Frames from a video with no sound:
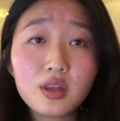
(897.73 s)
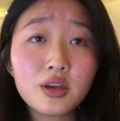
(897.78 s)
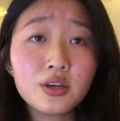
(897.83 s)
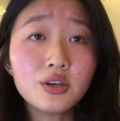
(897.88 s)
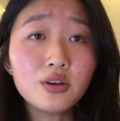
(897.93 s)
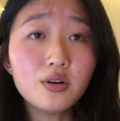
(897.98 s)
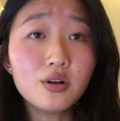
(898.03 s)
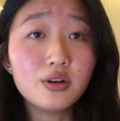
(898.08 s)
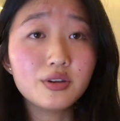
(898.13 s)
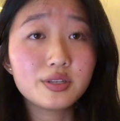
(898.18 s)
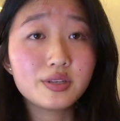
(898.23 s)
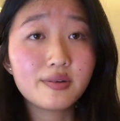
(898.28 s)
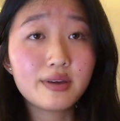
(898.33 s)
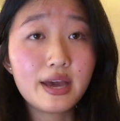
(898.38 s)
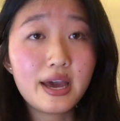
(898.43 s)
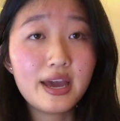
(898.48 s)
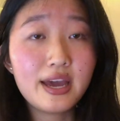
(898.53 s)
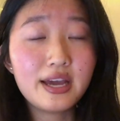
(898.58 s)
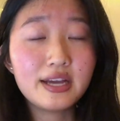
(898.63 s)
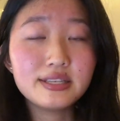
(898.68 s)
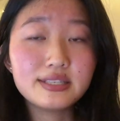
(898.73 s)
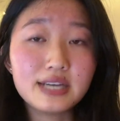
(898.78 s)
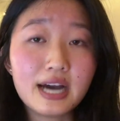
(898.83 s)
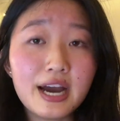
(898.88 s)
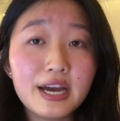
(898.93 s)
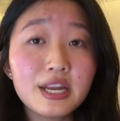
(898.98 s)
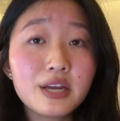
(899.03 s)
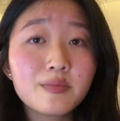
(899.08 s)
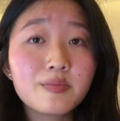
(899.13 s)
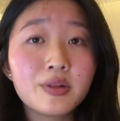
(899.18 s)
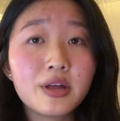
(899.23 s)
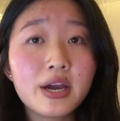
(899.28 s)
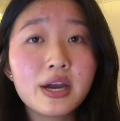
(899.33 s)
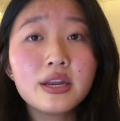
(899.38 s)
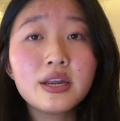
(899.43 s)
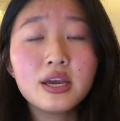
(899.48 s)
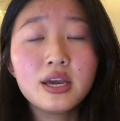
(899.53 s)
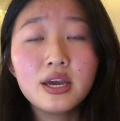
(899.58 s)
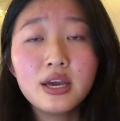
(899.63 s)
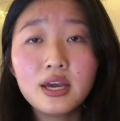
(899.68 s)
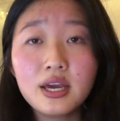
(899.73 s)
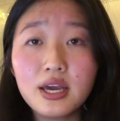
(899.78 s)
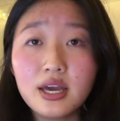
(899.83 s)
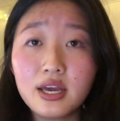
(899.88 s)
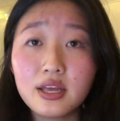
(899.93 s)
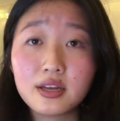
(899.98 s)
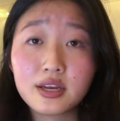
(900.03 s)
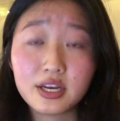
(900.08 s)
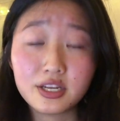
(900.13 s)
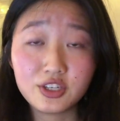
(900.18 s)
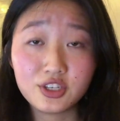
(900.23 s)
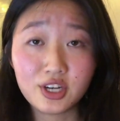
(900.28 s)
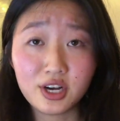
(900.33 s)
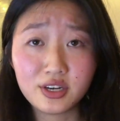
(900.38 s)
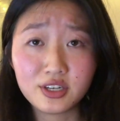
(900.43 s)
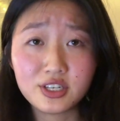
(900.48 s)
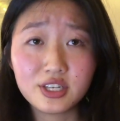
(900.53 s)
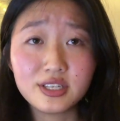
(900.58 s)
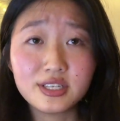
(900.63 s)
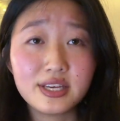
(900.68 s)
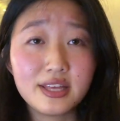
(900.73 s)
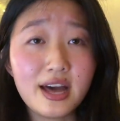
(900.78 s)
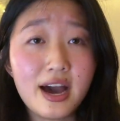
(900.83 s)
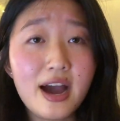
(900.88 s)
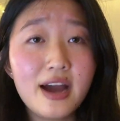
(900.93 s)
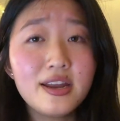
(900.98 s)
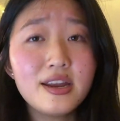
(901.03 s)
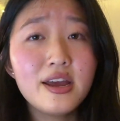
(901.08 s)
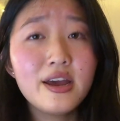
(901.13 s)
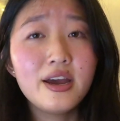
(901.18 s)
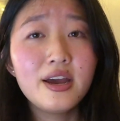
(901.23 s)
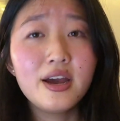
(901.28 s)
You'll also get a dining plan in conjunction to that.